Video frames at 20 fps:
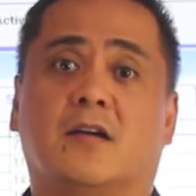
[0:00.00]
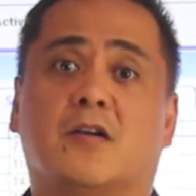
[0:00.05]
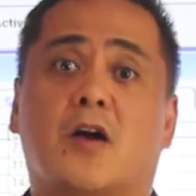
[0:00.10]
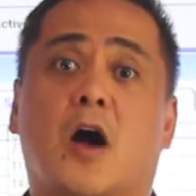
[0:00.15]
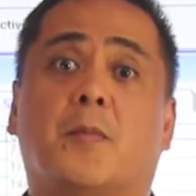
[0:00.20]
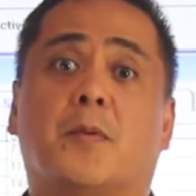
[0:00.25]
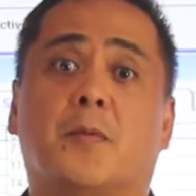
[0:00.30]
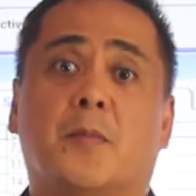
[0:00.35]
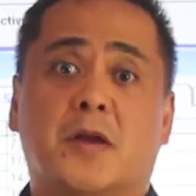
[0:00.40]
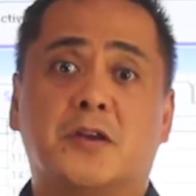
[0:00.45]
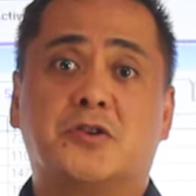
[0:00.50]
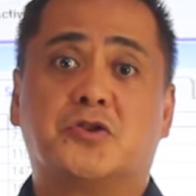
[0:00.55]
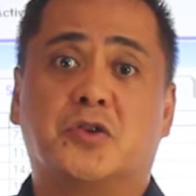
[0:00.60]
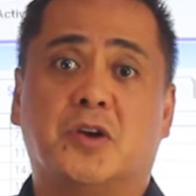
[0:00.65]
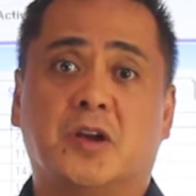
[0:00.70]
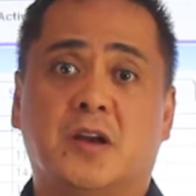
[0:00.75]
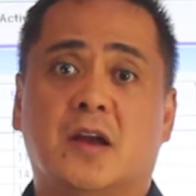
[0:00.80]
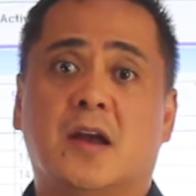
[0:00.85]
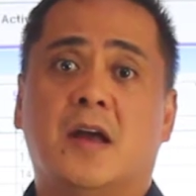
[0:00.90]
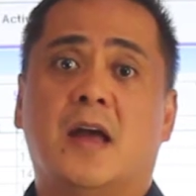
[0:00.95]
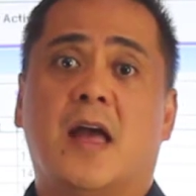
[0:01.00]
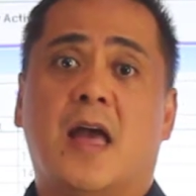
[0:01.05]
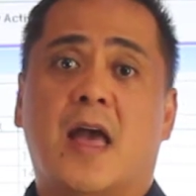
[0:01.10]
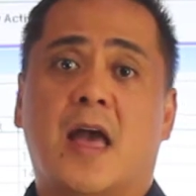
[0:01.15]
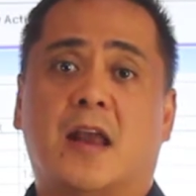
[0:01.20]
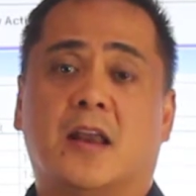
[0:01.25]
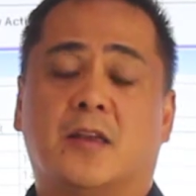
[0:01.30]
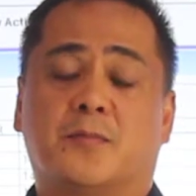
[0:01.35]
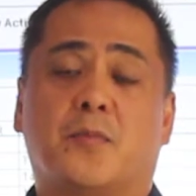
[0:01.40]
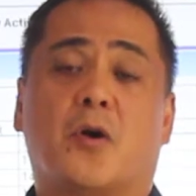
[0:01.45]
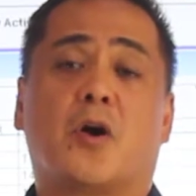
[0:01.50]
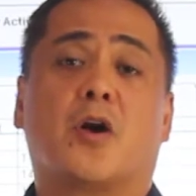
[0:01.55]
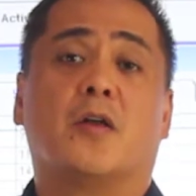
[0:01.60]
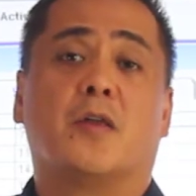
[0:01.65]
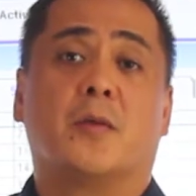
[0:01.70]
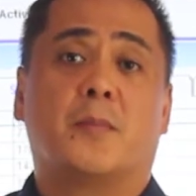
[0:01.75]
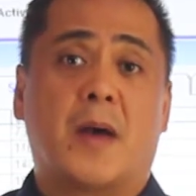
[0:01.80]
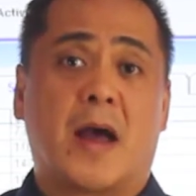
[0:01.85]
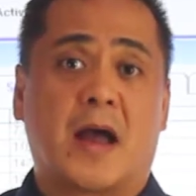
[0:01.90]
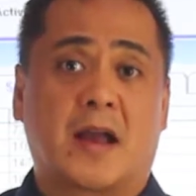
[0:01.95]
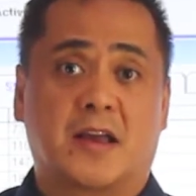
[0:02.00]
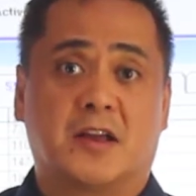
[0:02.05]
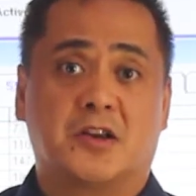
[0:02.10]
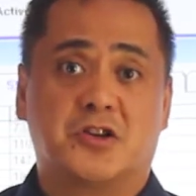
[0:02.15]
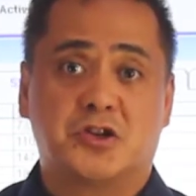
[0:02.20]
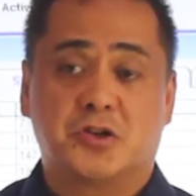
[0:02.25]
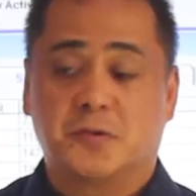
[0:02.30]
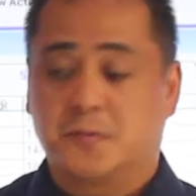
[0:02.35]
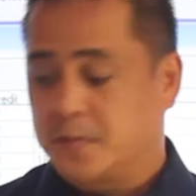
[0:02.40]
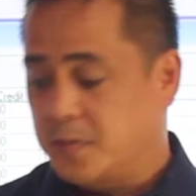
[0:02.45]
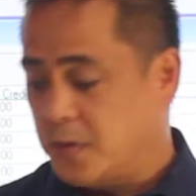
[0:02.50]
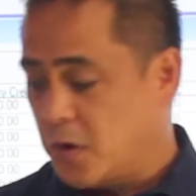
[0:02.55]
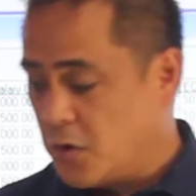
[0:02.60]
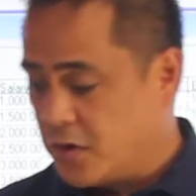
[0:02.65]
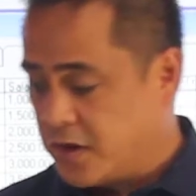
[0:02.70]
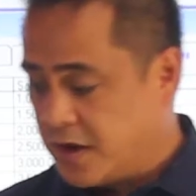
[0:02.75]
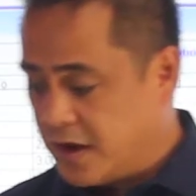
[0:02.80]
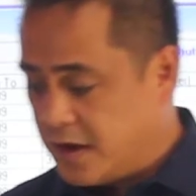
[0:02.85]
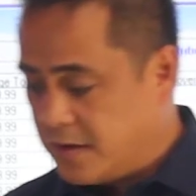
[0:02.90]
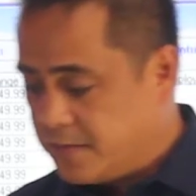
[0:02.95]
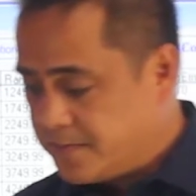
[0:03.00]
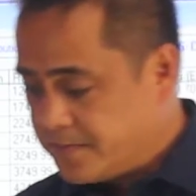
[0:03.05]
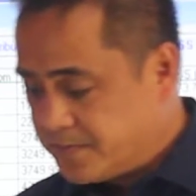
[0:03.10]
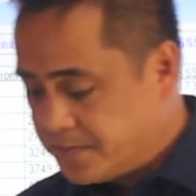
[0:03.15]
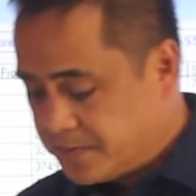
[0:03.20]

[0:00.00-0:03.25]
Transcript: complimentary and it's part of the package. Okay?